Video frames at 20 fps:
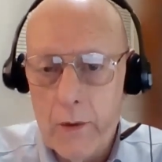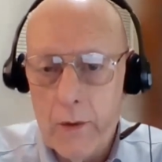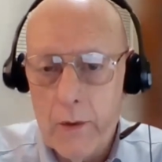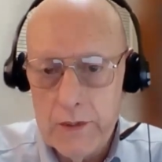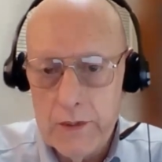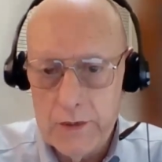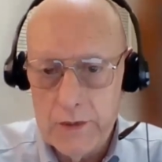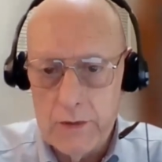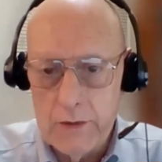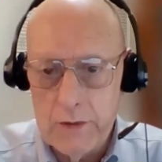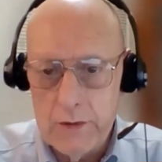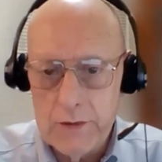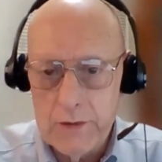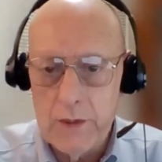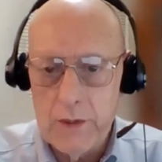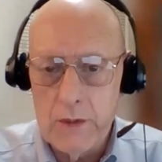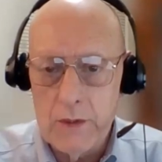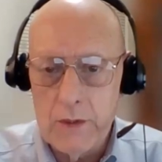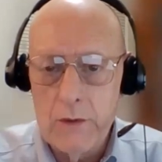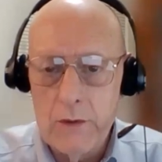questions
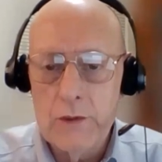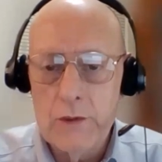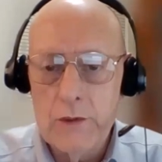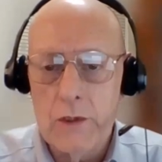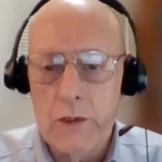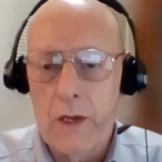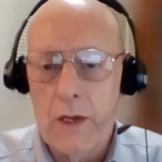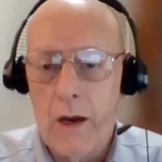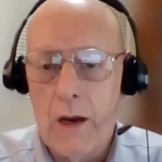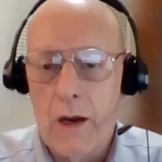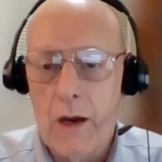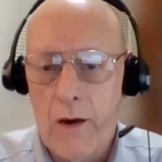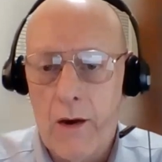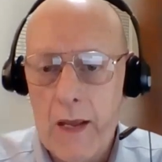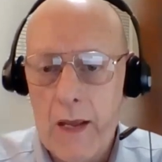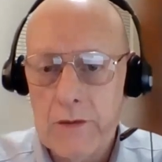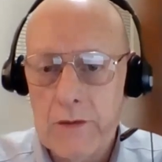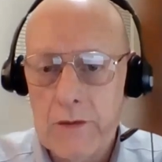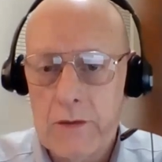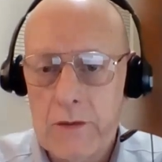that usually are
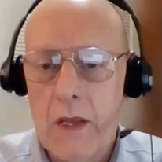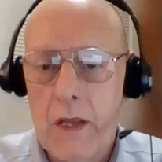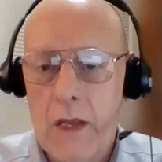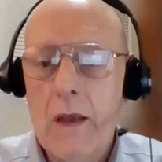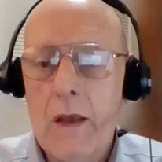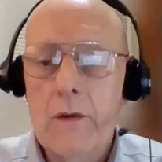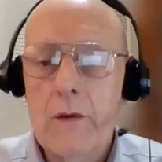asked